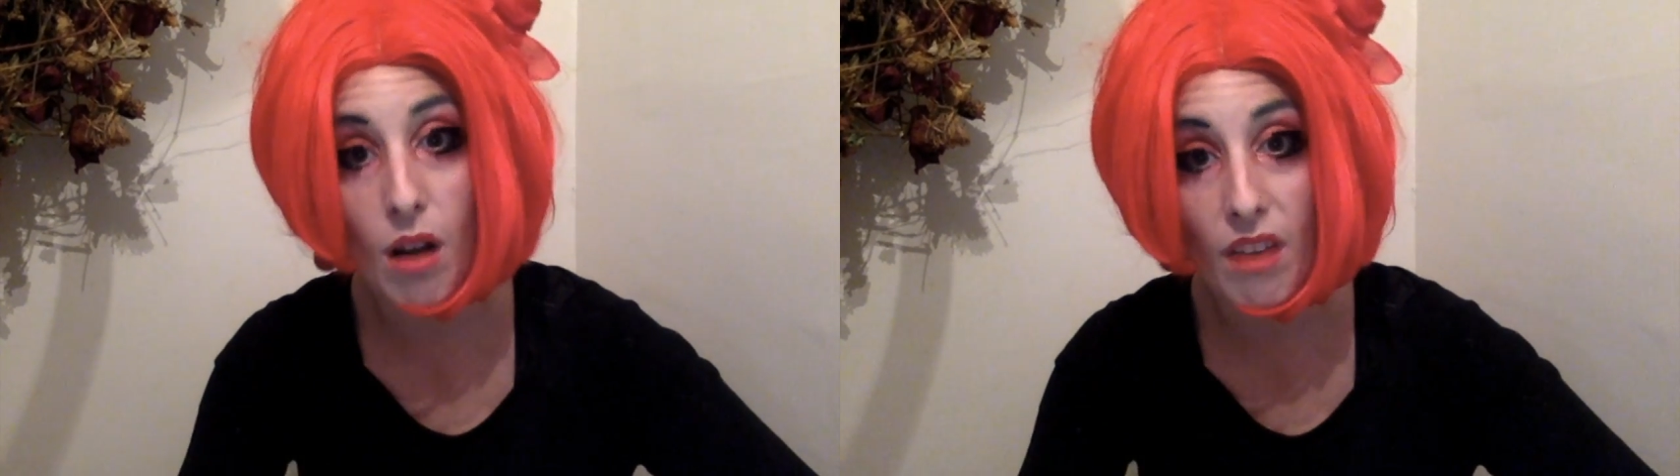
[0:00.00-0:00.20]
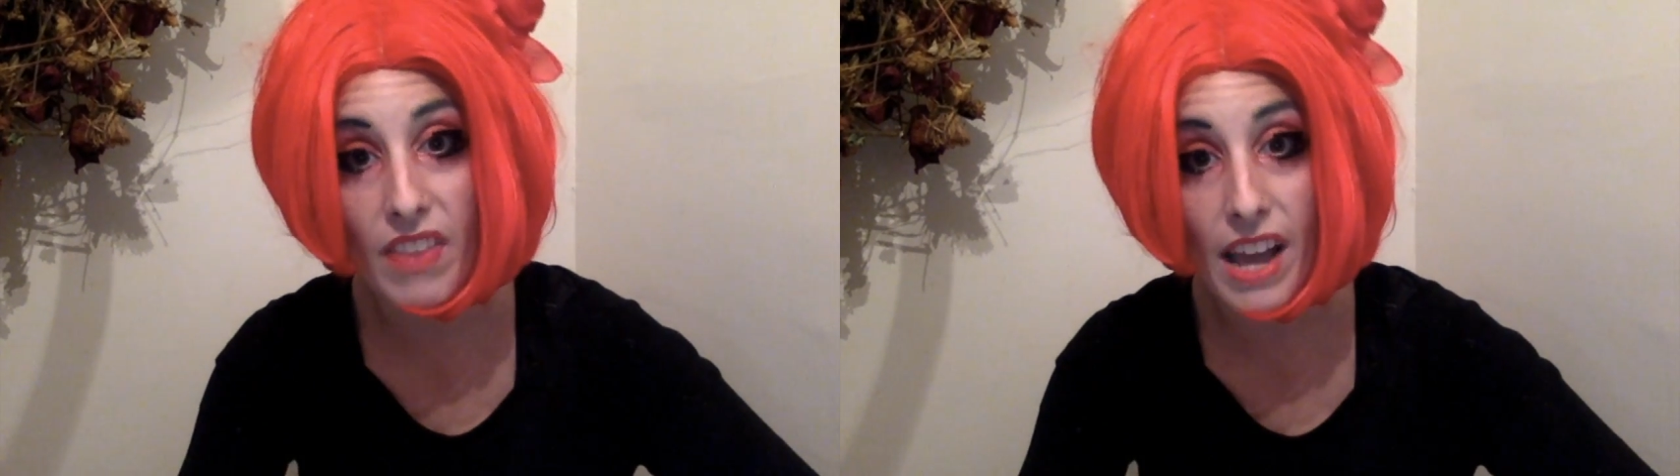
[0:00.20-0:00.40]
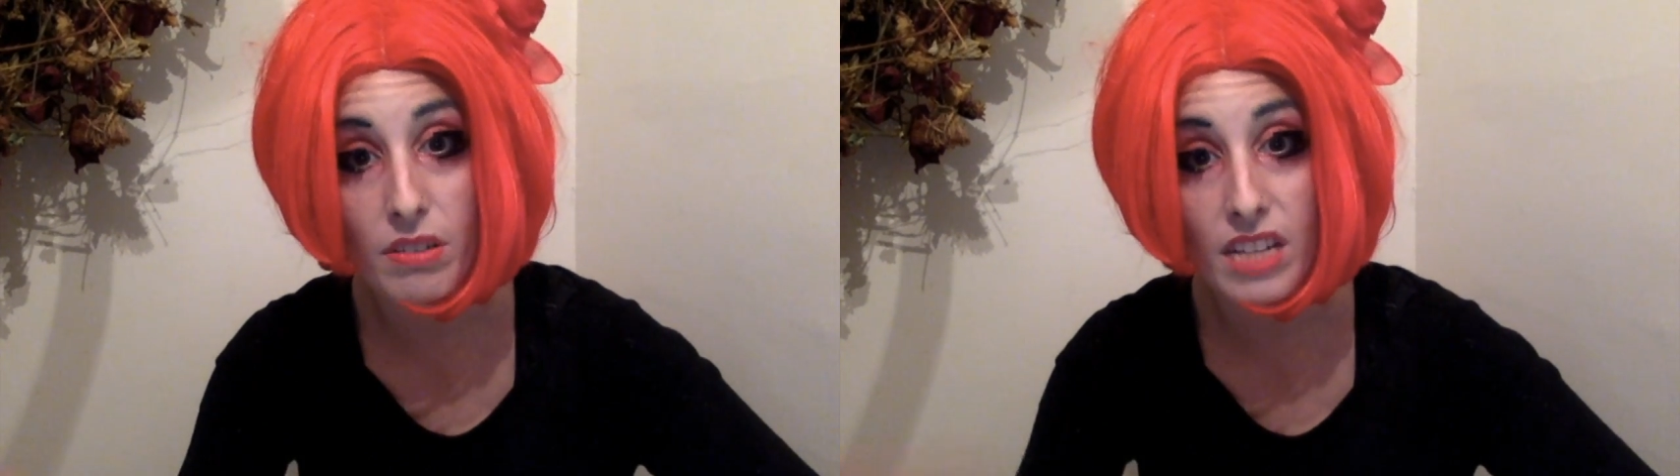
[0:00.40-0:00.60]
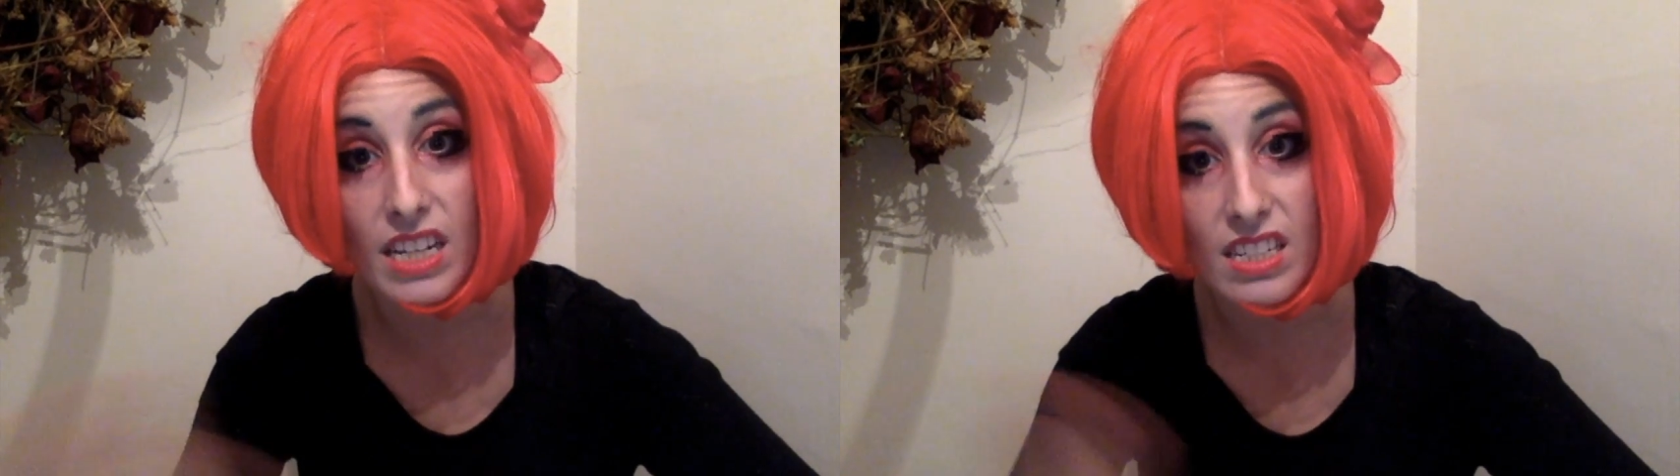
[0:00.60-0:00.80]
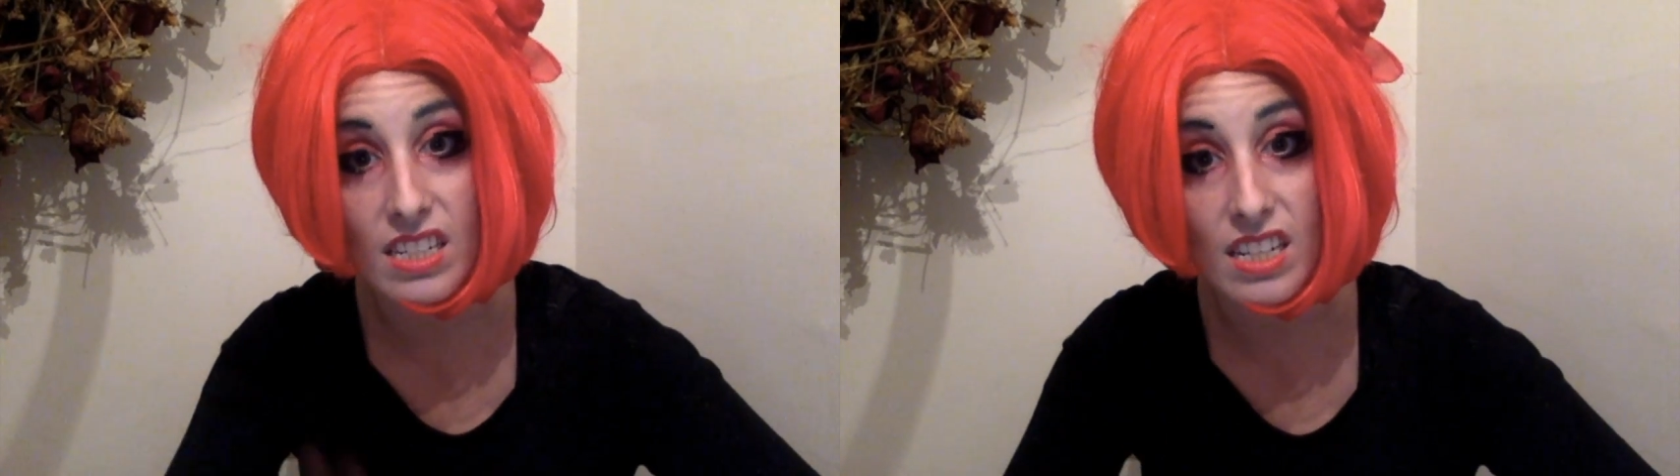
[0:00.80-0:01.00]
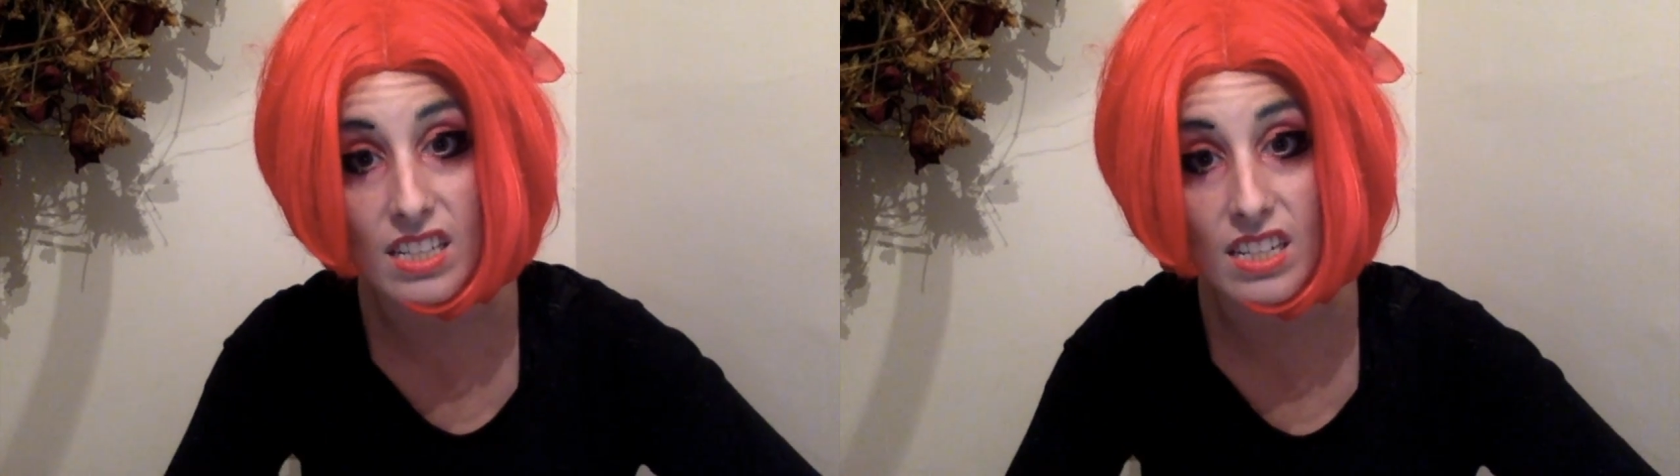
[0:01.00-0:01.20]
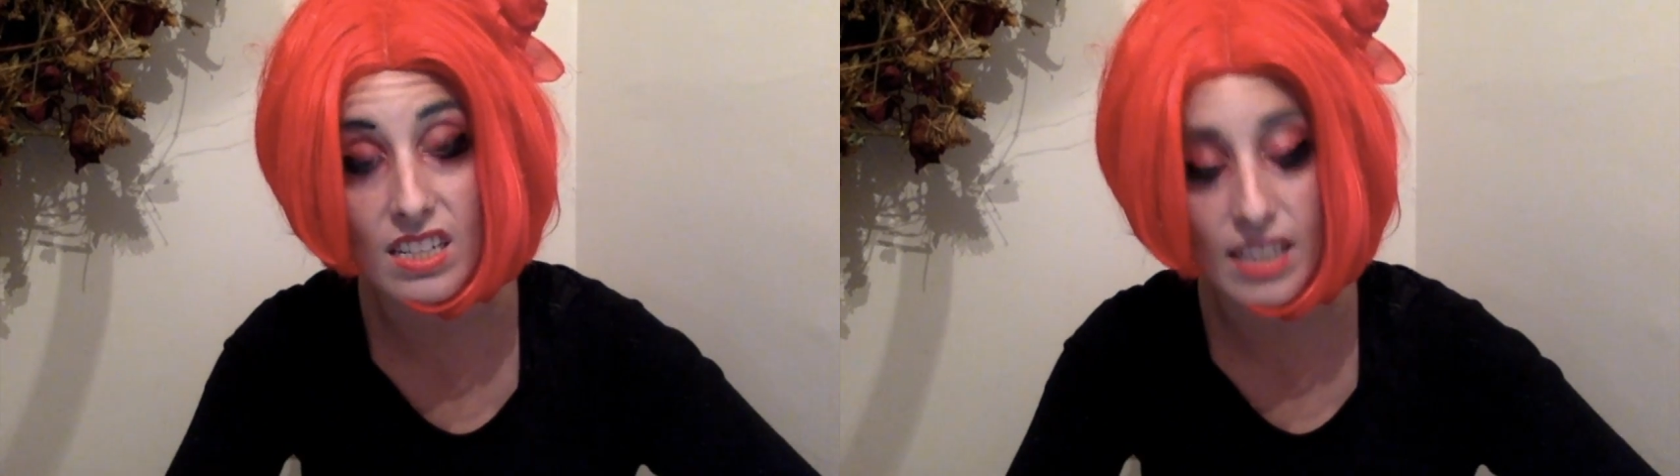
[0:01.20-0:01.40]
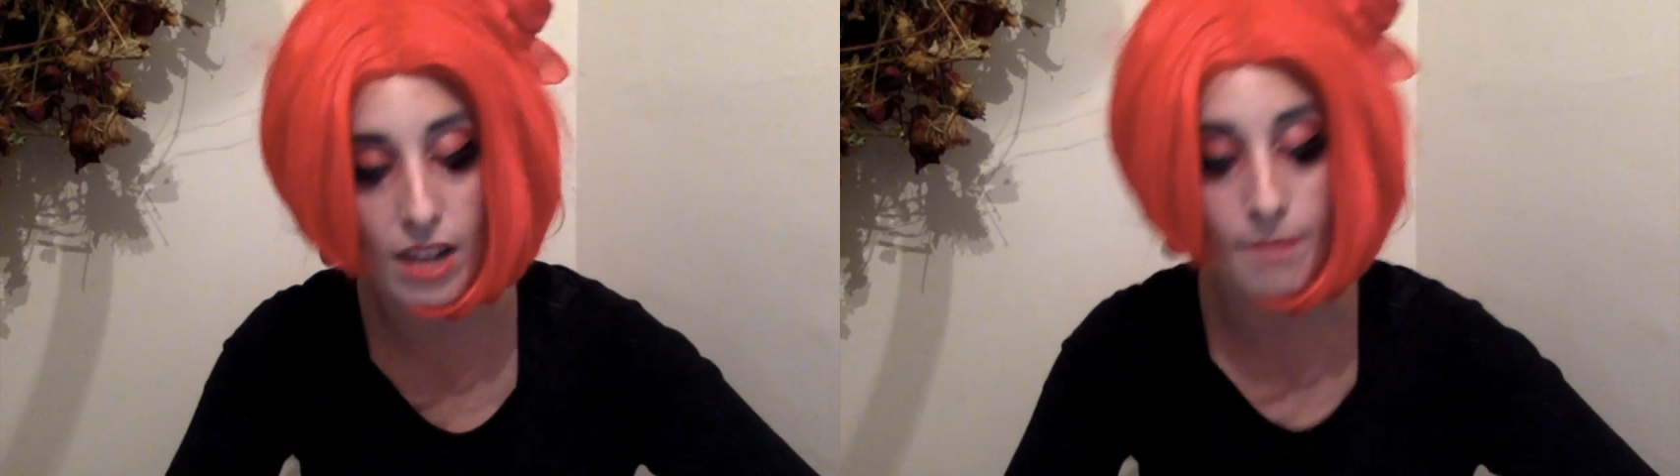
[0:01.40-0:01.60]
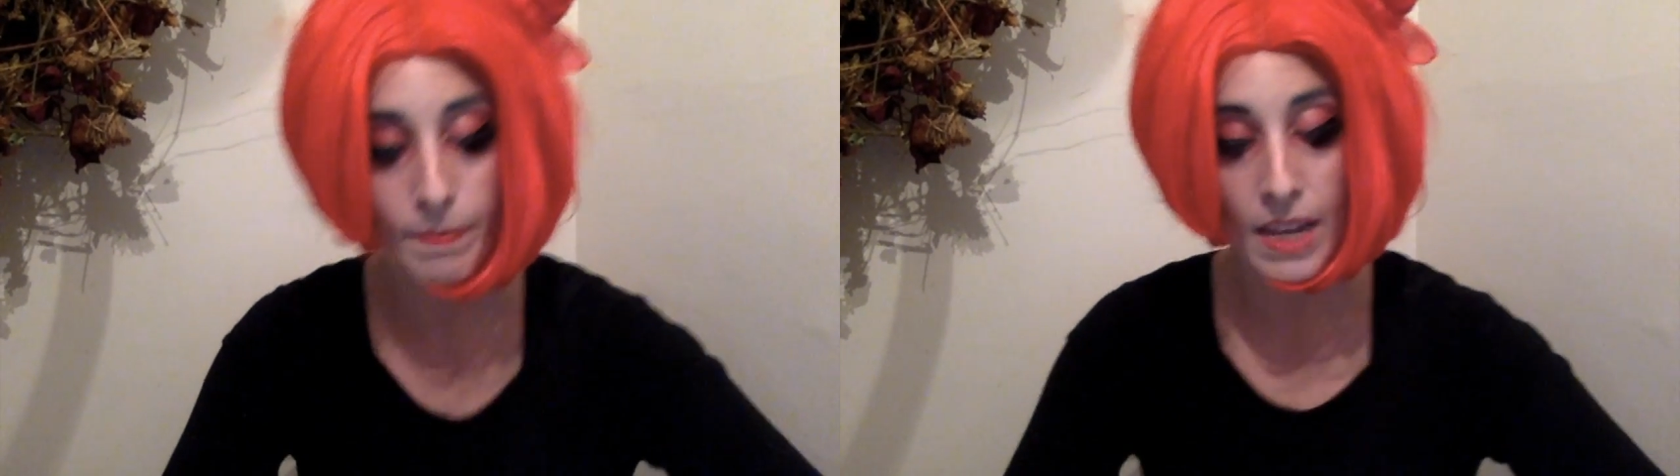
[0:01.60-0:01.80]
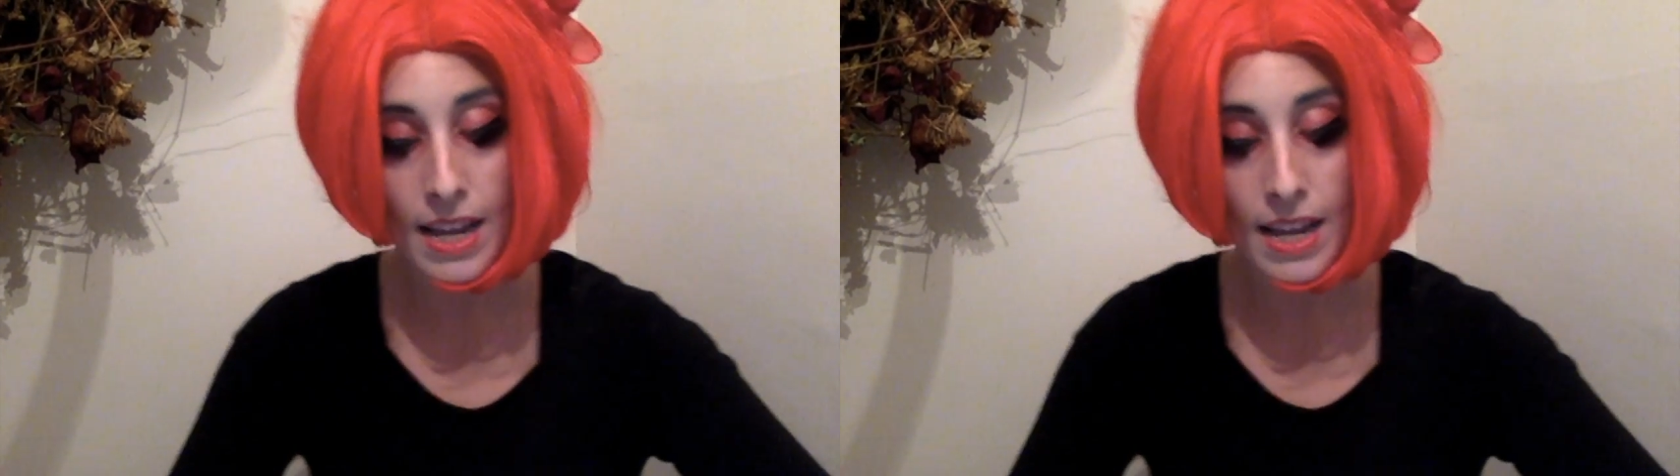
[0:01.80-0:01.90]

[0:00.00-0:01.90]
on the how sexist is it scale.